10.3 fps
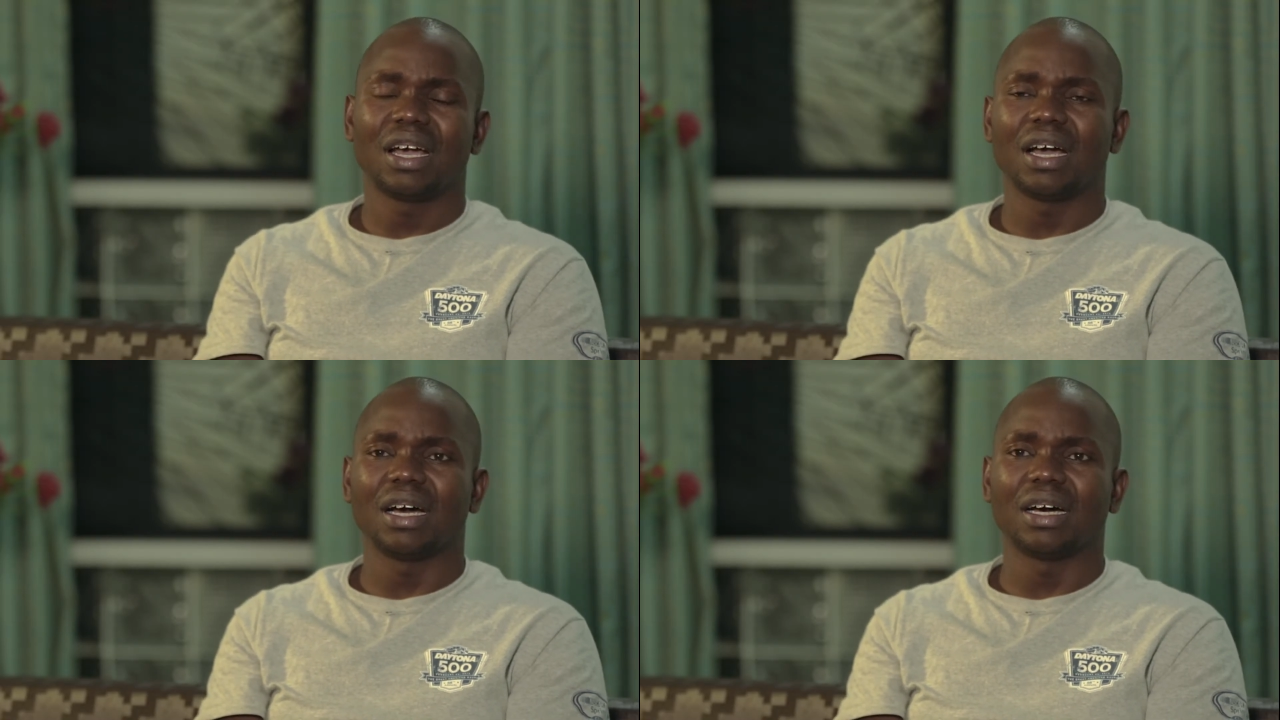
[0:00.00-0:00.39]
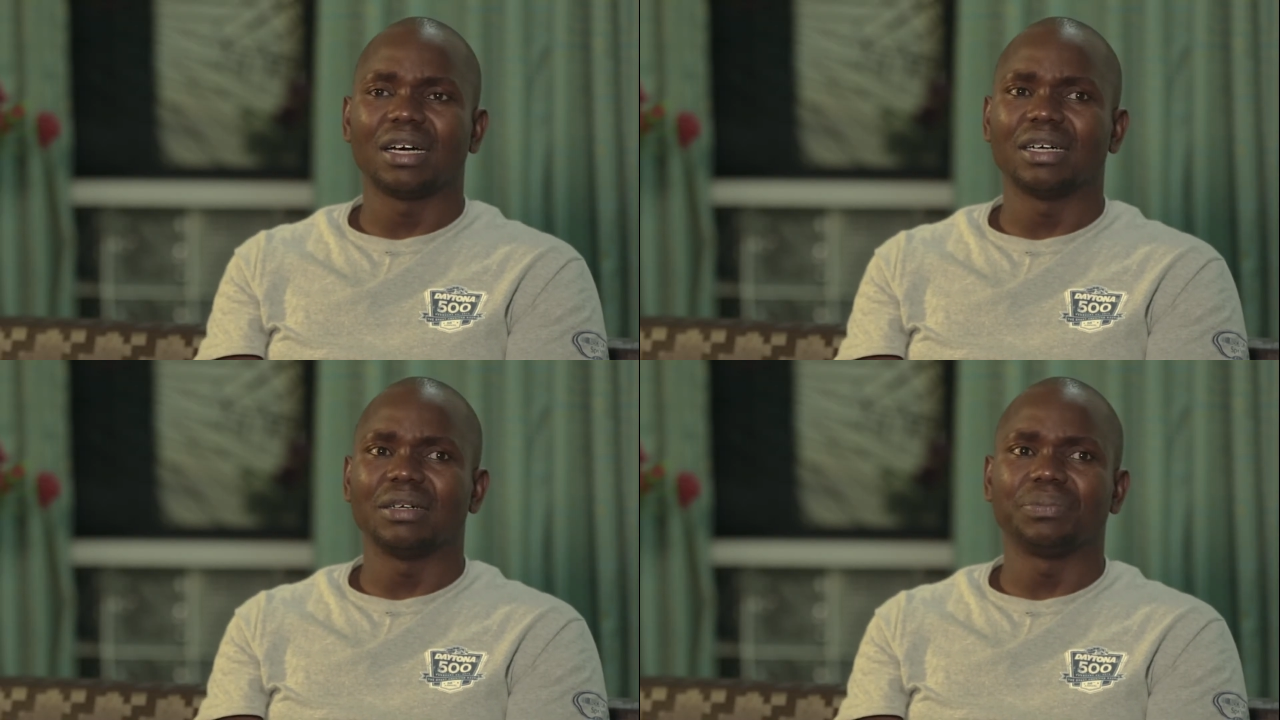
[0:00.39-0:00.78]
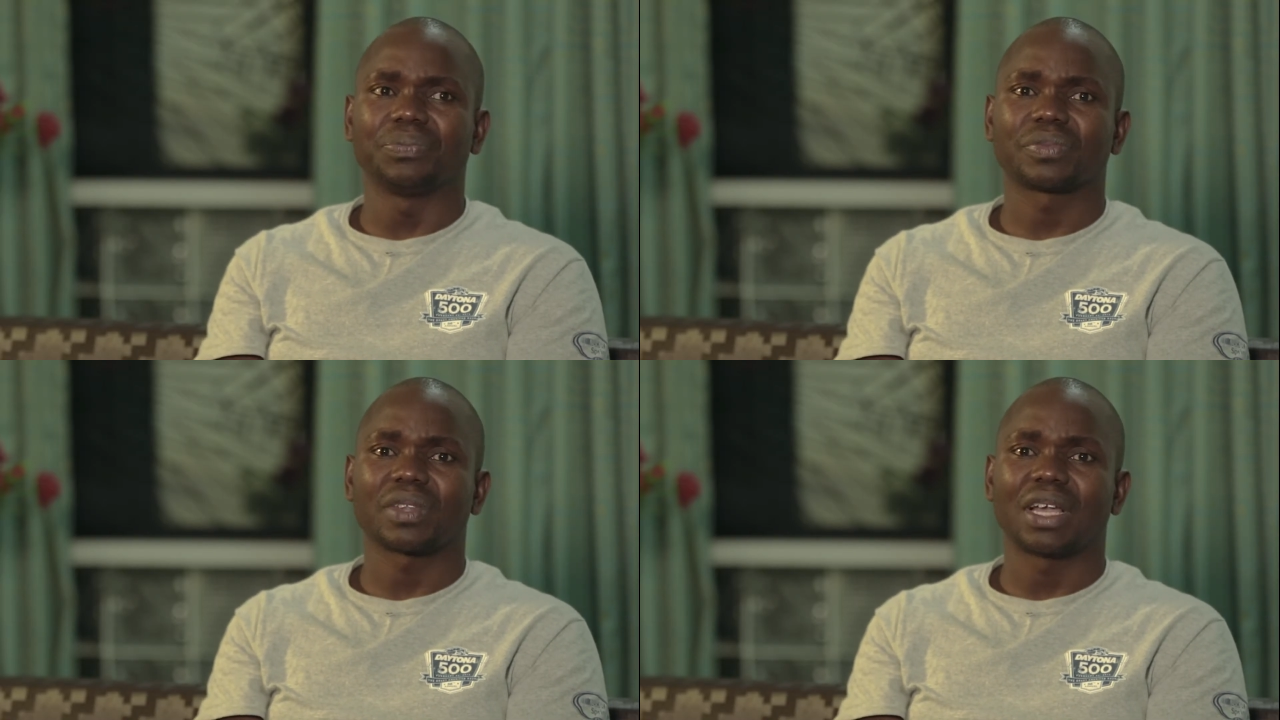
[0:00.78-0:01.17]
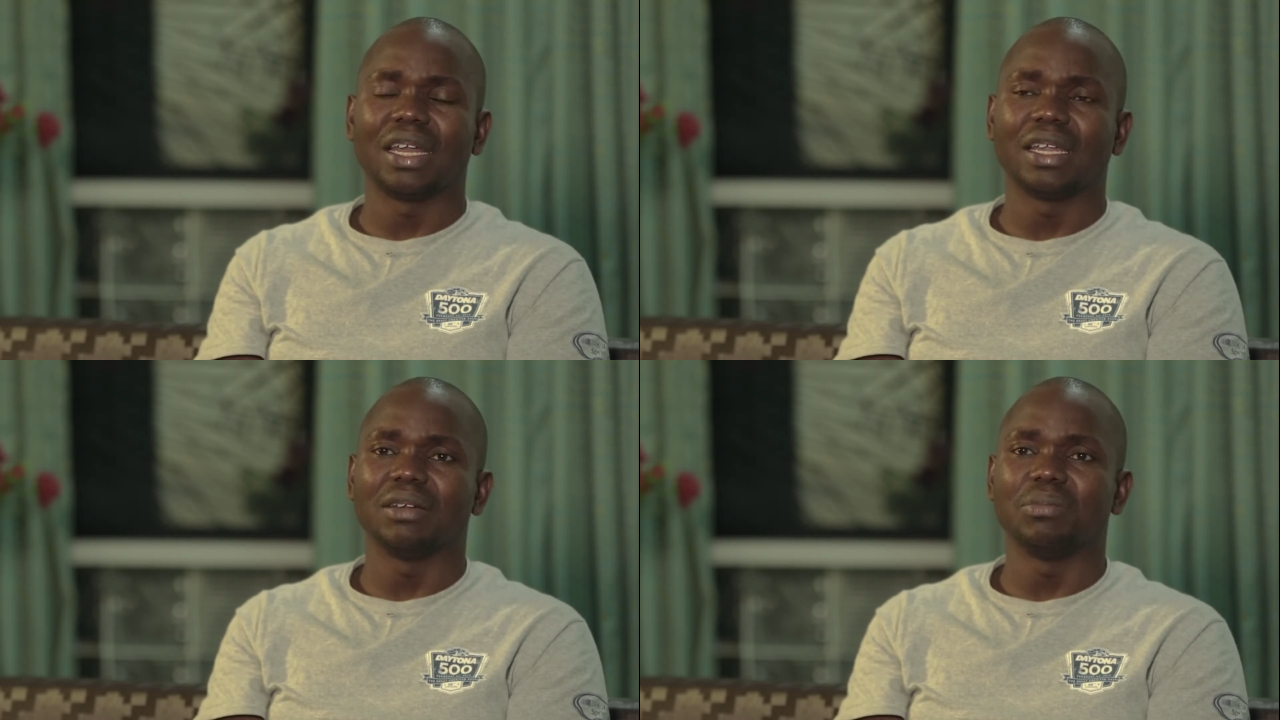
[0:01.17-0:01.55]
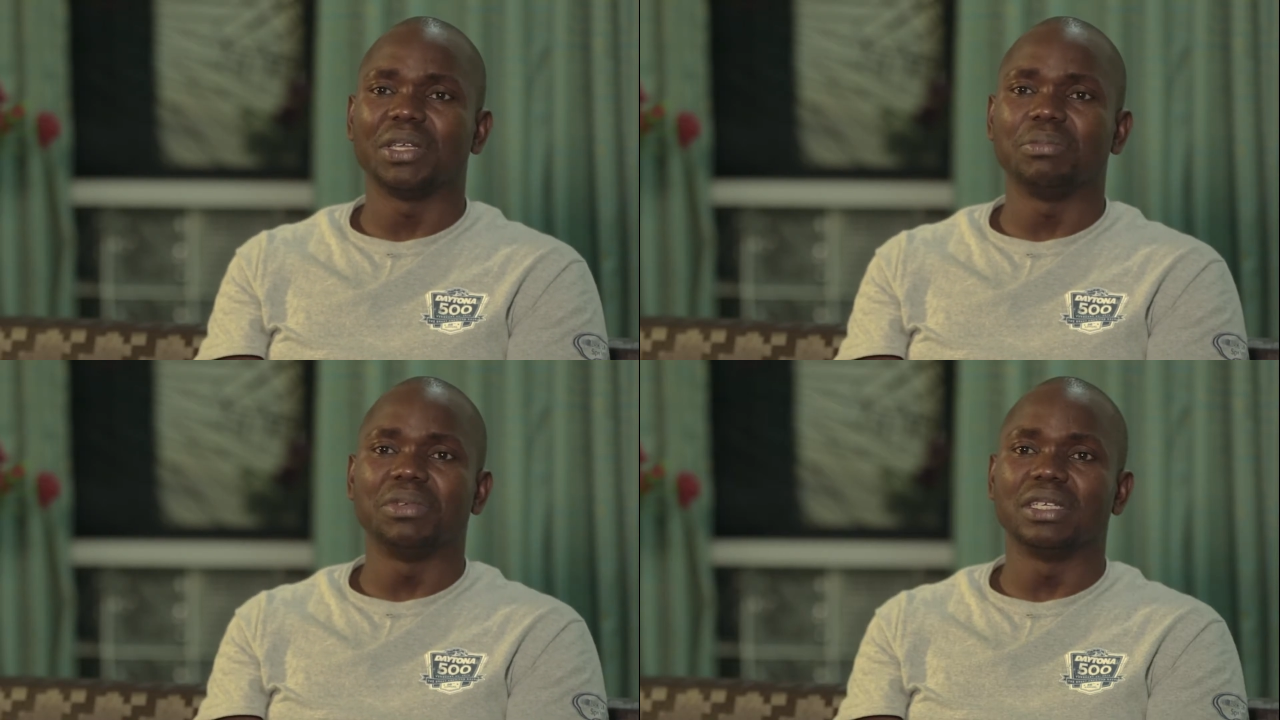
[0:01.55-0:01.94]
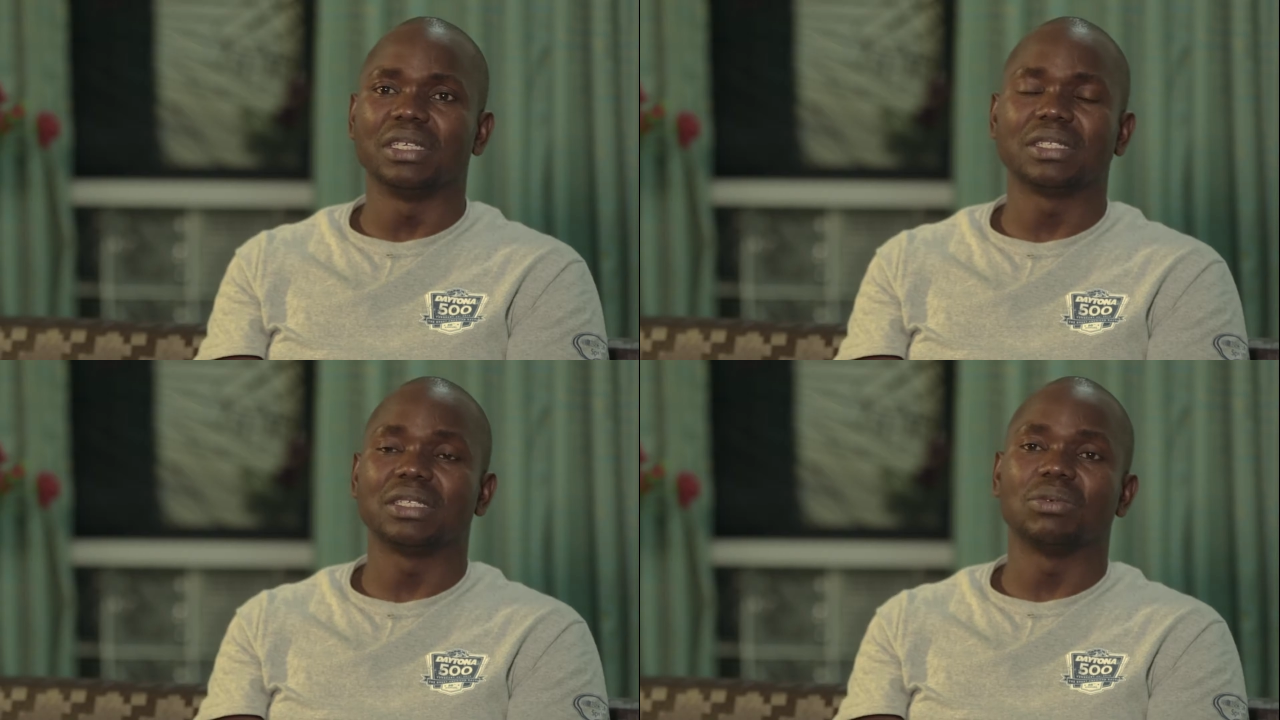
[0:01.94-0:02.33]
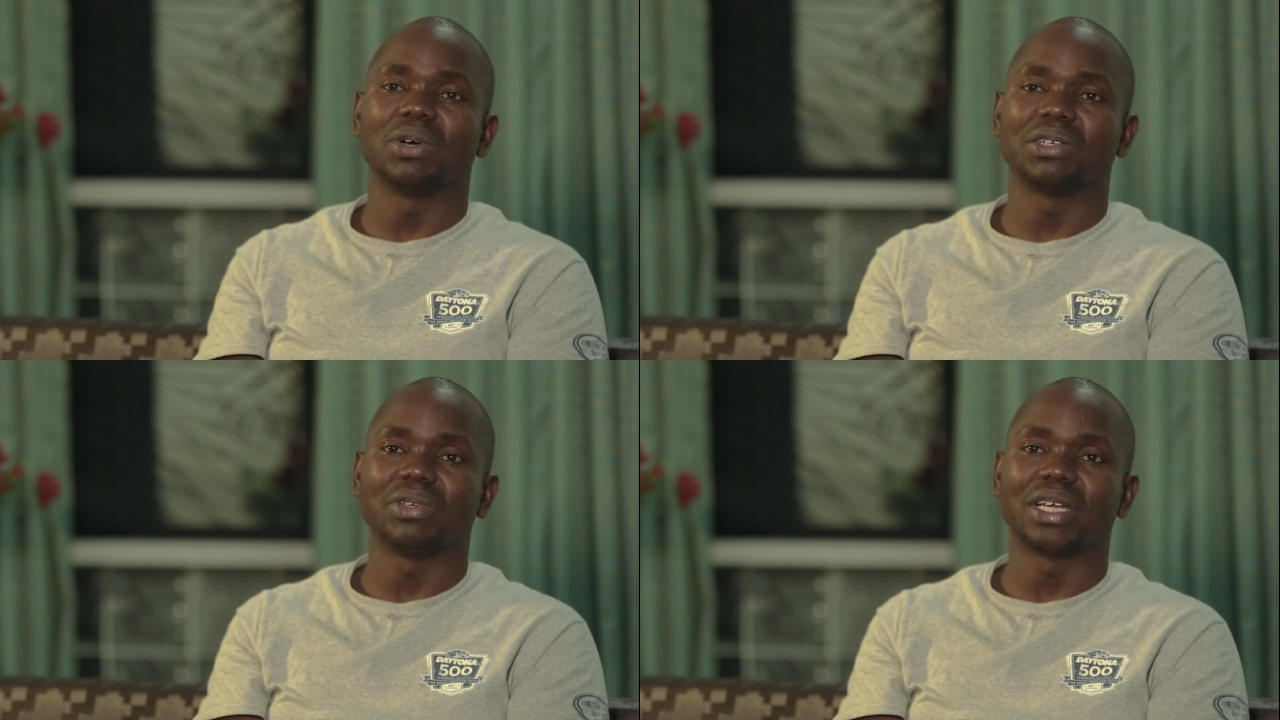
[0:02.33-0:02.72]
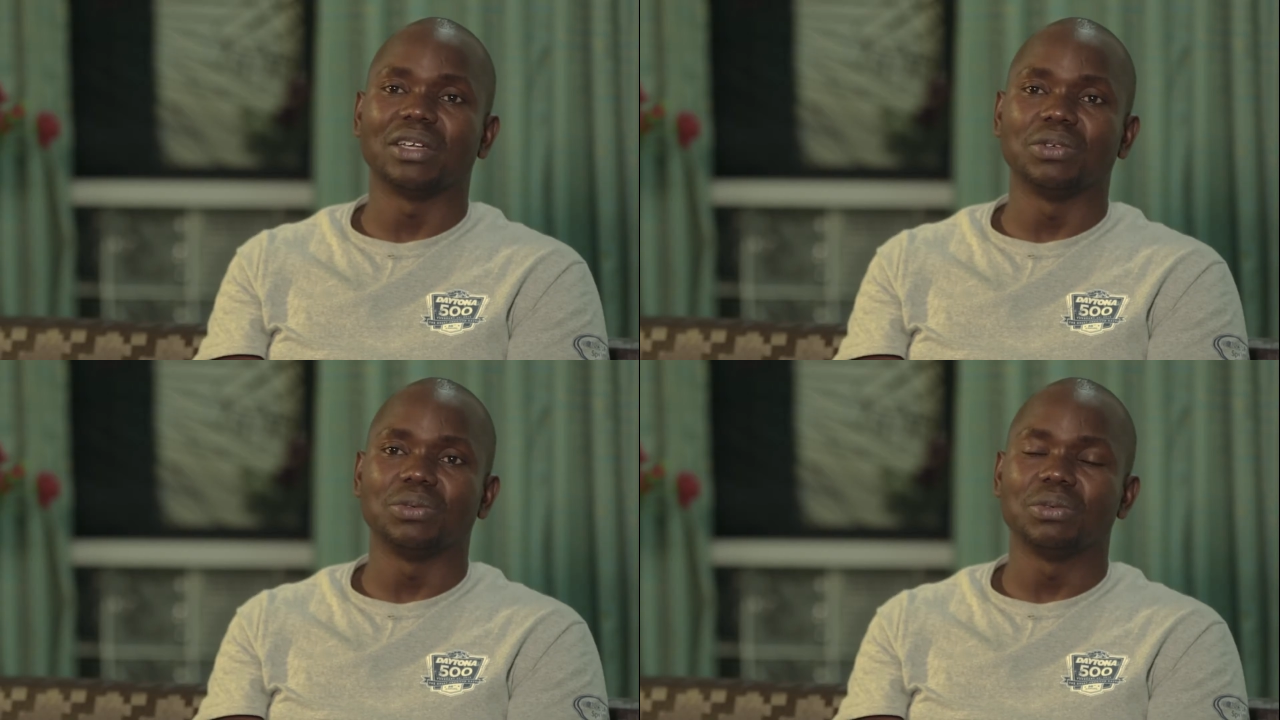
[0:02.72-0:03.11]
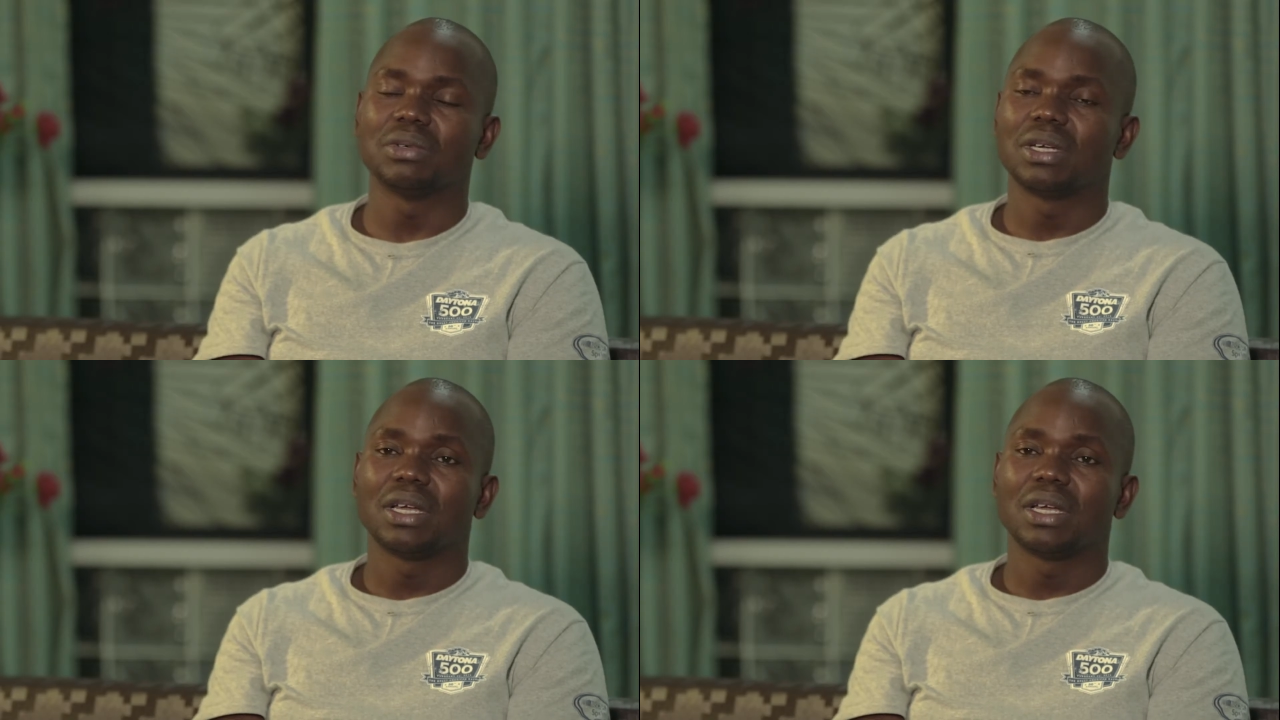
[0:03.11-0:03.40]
and then maybe see what we can do.